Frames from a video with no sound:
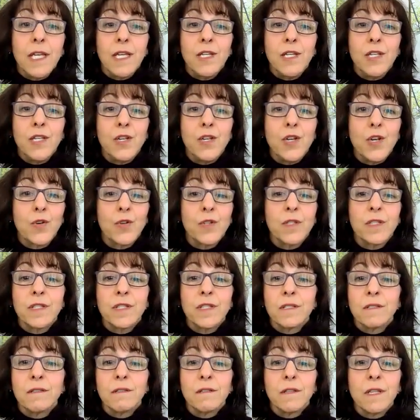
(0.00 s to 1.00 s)

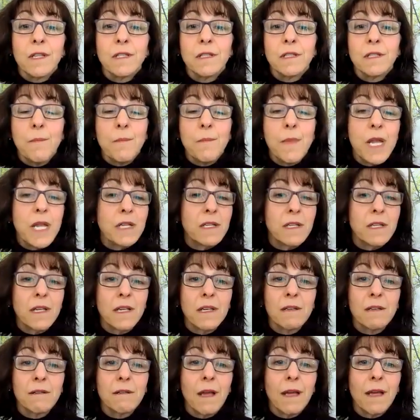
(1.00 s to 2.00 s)
it's
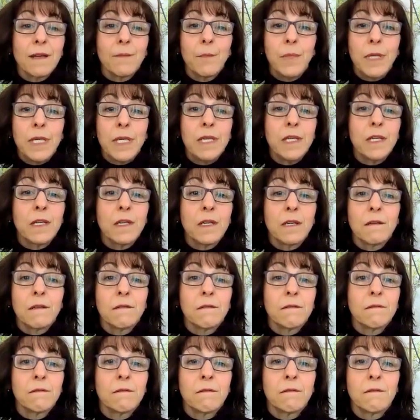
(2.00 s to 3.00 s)
amazing, like being
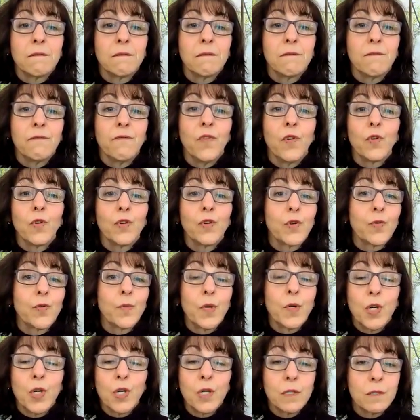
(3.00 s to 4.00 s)

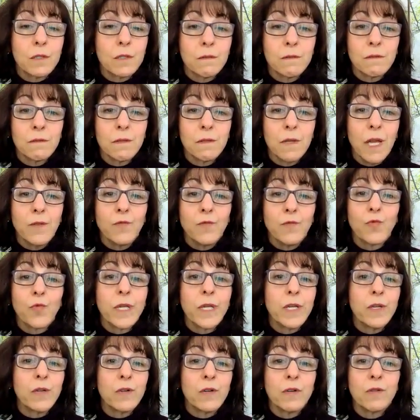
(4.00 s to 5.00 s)
vulnerable and
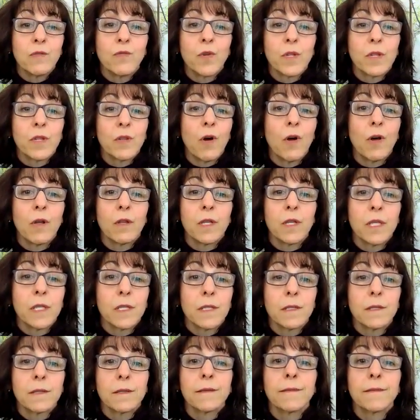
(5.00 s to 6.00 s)
real with all
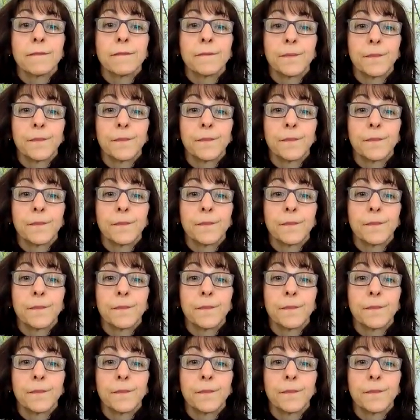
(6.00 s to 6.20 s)
this.